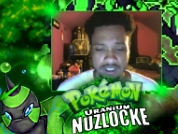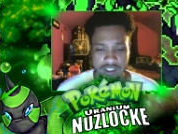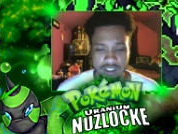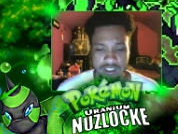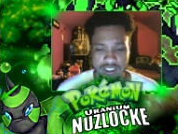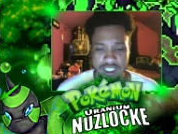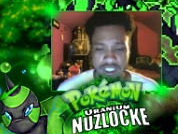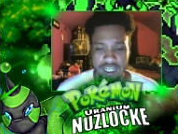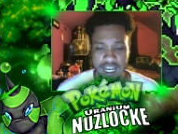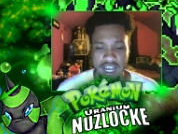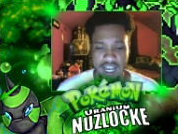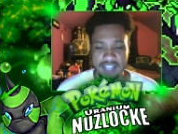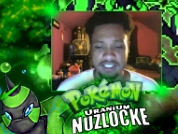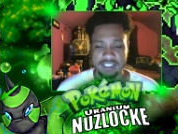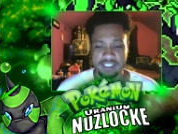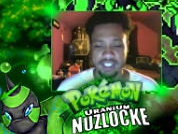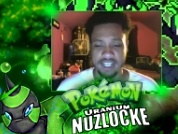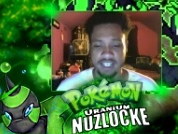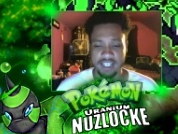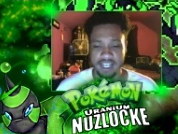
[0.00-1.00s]
Say hi to
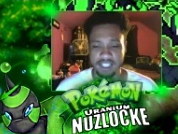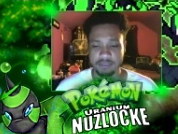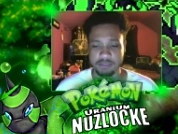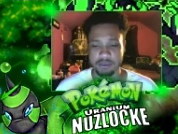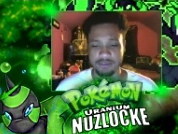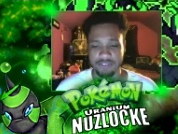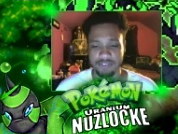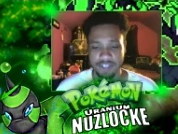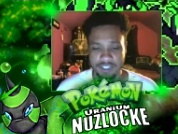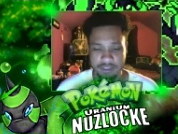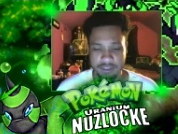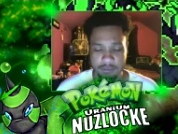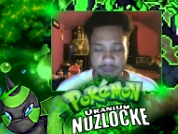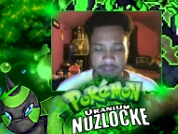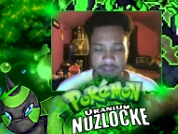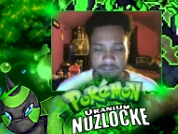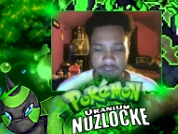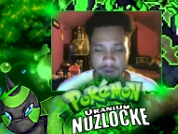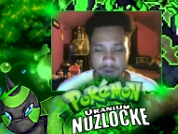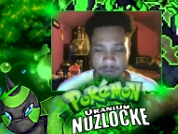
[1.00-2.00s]
that nice professor man
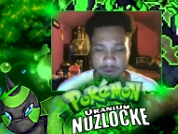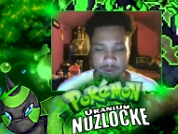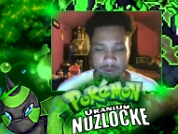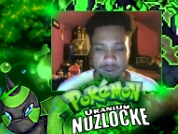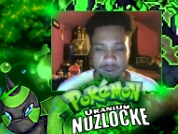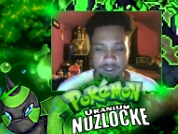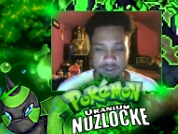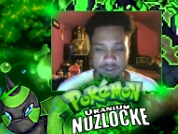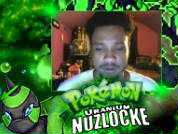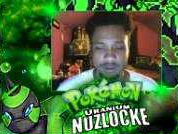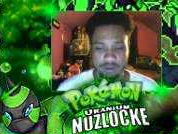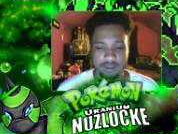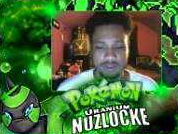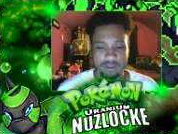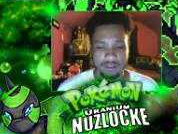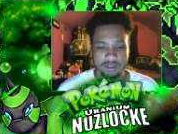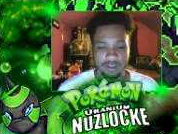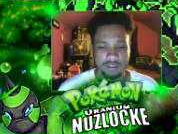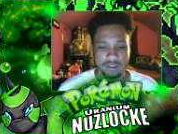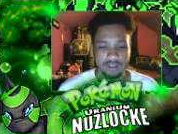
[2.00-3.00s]
for me, will you?
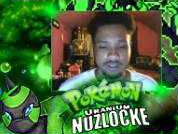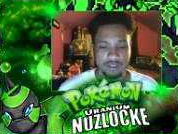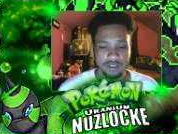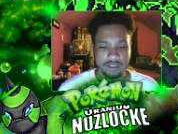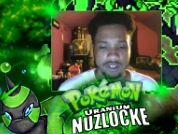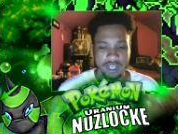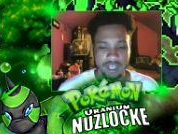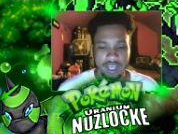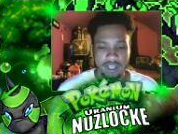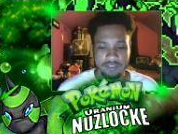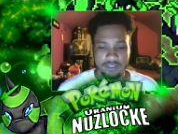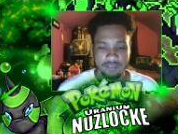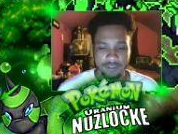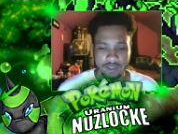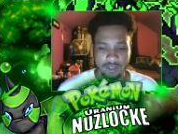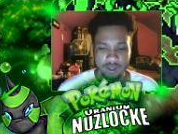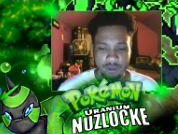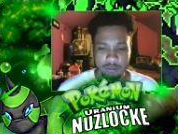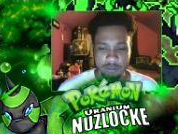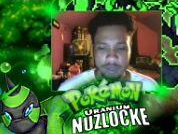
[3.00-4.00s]
And if you
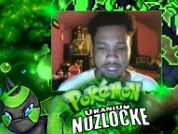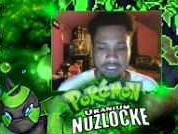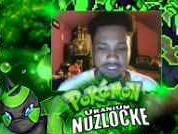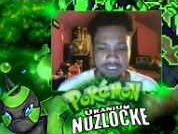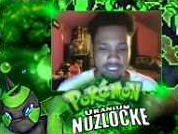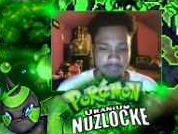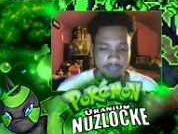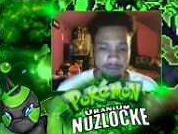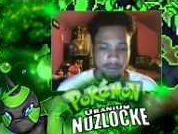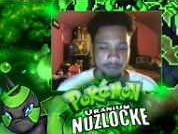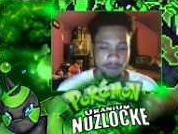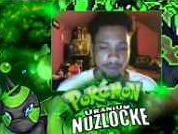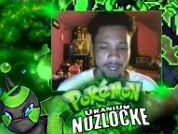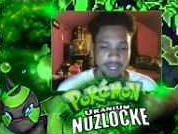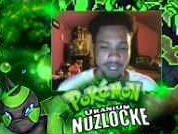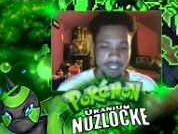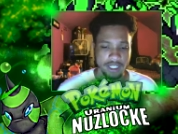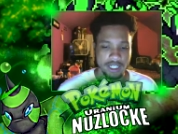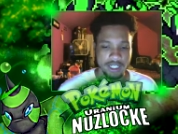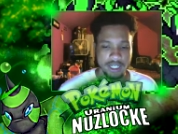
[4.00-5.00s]
don't mind stepping by
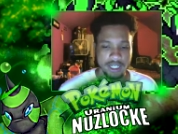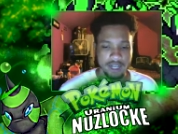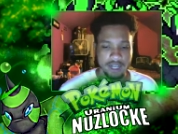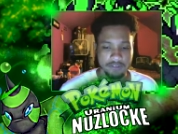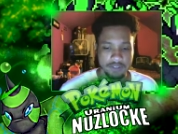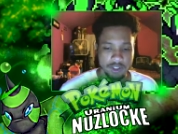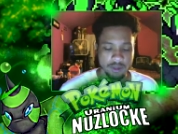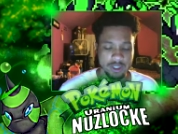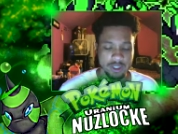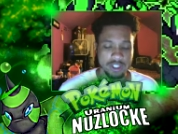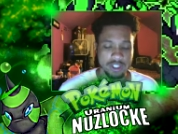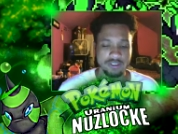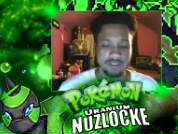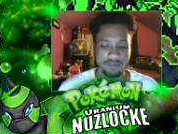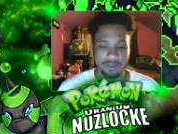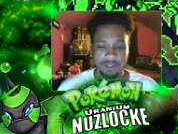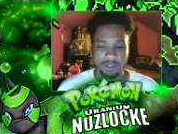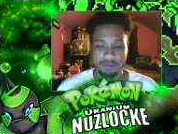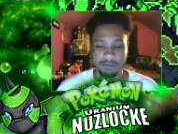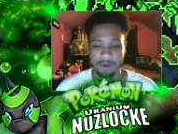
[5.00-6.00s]
again after you get your
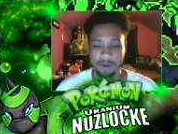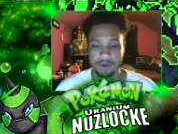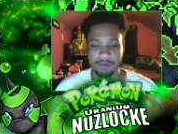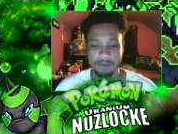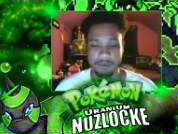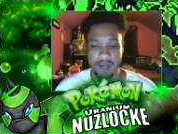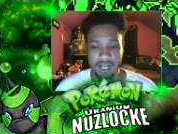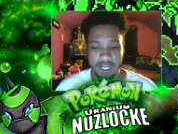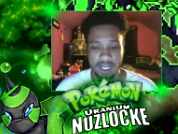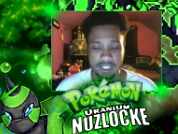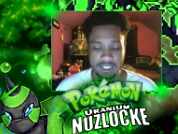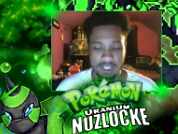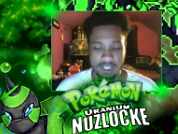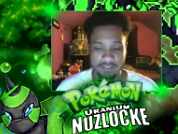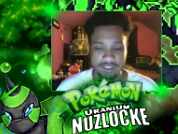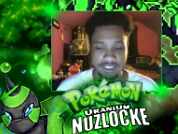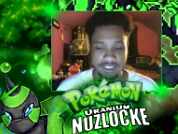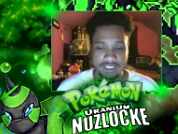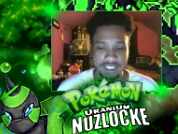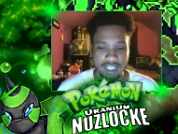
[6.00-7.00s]
first Pokemon, I'd love
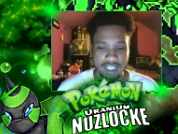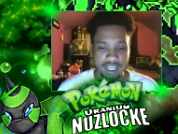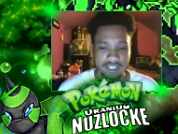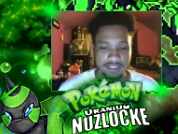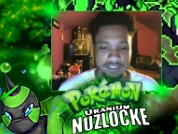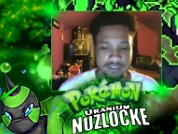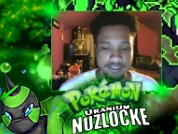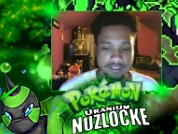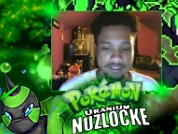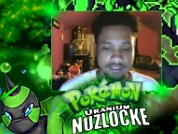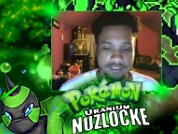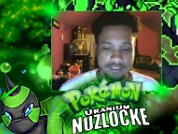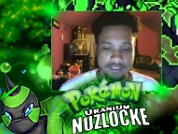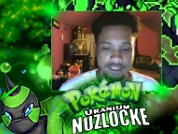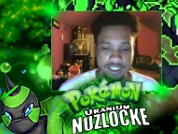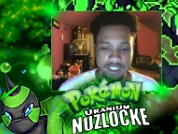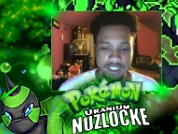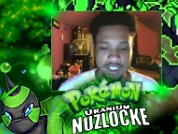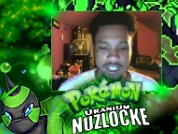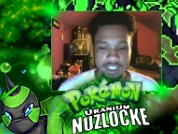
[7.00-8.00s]
to see it.
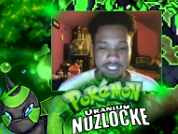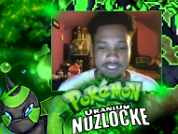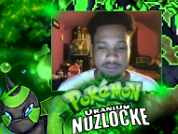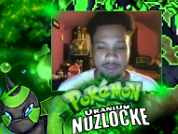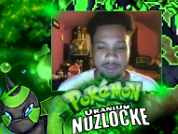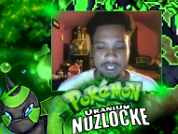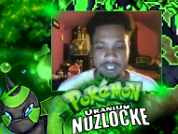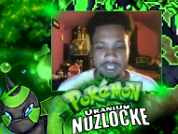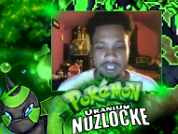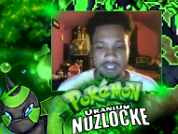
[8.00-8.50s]
Good luck, sweetie.